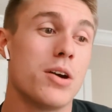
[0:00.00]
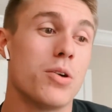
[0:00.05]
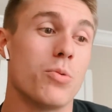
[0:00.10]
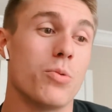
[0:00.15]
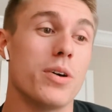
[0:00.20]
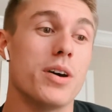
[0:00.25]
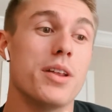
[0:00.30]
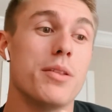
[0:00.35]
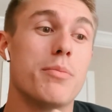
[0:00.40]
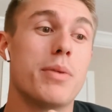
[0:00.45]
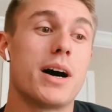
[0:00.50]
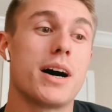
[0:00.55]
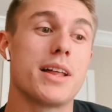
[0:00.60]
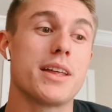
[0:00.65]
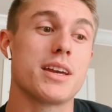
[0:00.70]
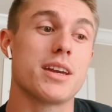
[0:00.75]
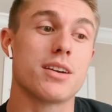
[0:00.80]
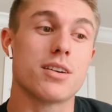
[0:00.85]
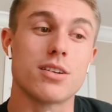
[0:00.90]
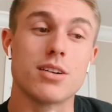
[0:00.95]
with
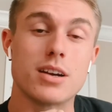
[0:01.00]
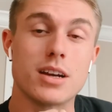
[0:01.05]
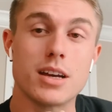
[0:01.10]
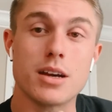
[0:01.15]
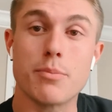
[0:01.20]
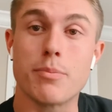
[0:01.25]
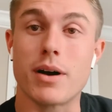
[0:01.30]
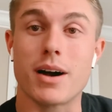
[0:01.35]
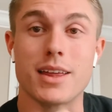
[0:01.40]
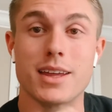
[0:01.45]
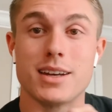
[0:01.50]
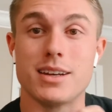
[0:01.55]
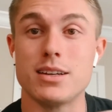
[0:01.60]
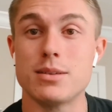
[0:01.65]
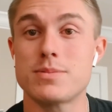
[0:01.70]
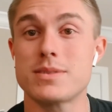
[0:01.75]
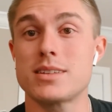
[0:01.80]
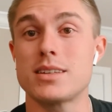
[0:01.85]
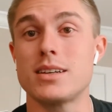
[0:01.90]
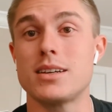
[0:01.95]
polyuria,
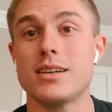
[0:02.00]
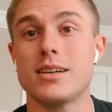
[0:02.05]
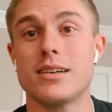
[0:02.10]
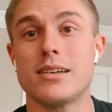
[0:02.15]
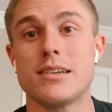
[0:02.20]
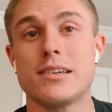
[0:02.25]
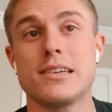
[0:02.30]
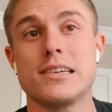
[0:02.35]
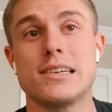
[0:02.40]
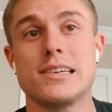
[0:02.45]
polydipsia.